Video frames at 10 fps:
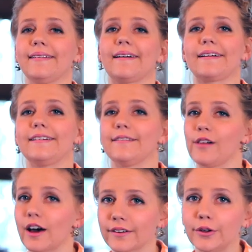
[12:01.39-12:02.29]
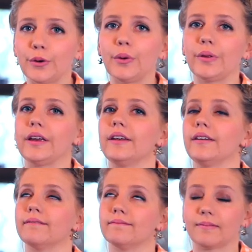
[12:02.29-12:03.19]
like a lot of
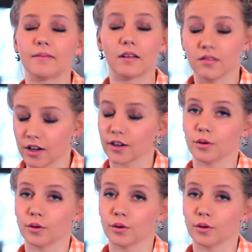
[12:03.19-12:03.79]
Googling, a lot of